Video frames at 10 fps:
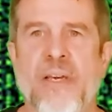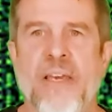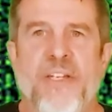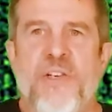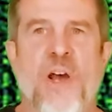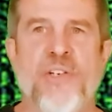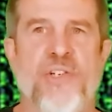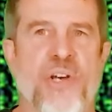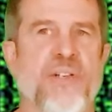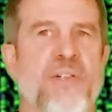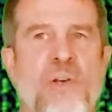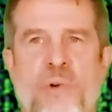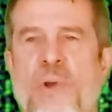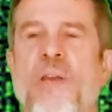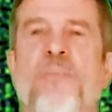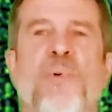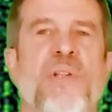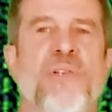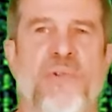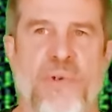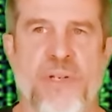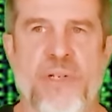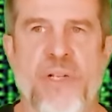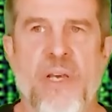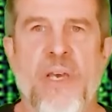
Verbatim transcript: It's not just to create pretty trees.